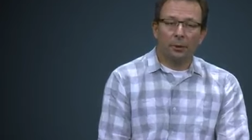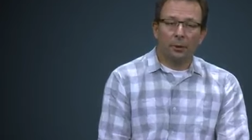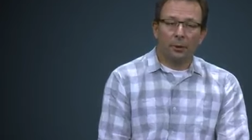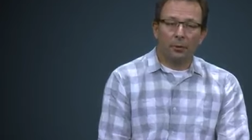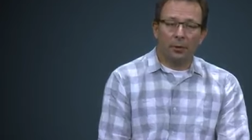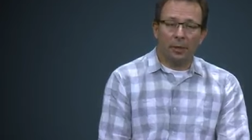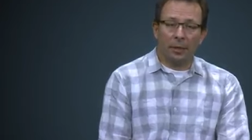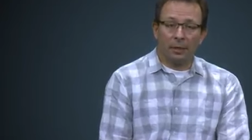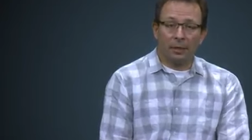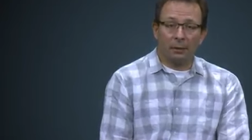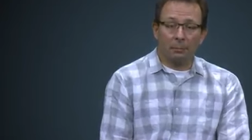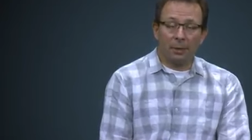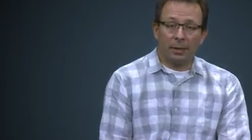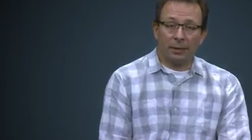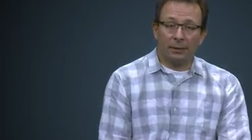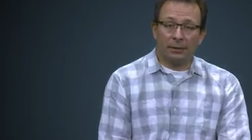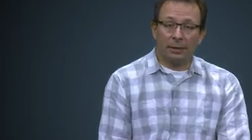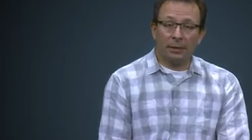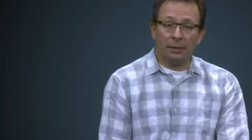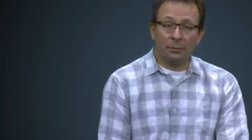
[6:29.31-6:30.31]
then it
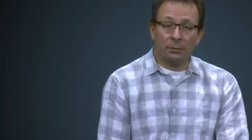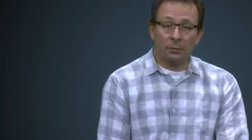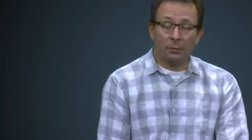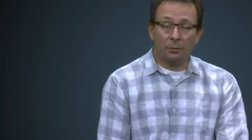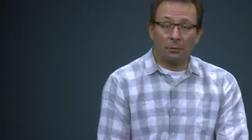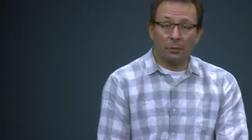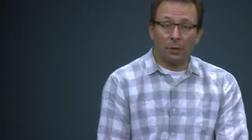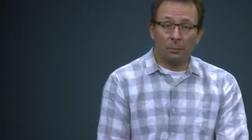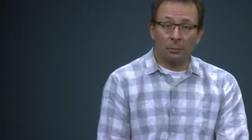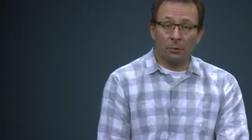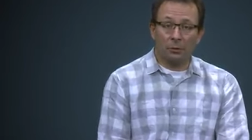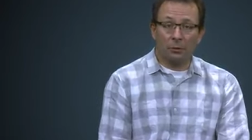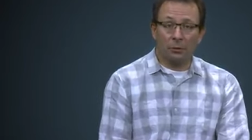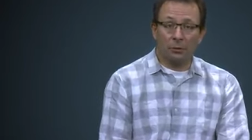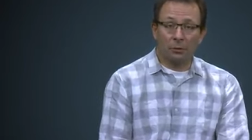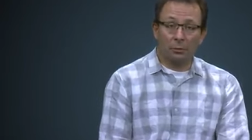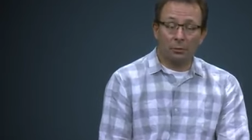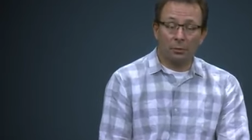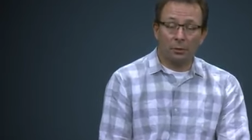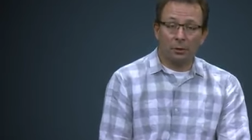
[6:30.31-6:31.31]
makes sense for the farmer
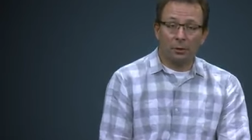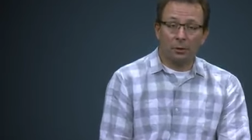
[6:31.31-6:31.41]
to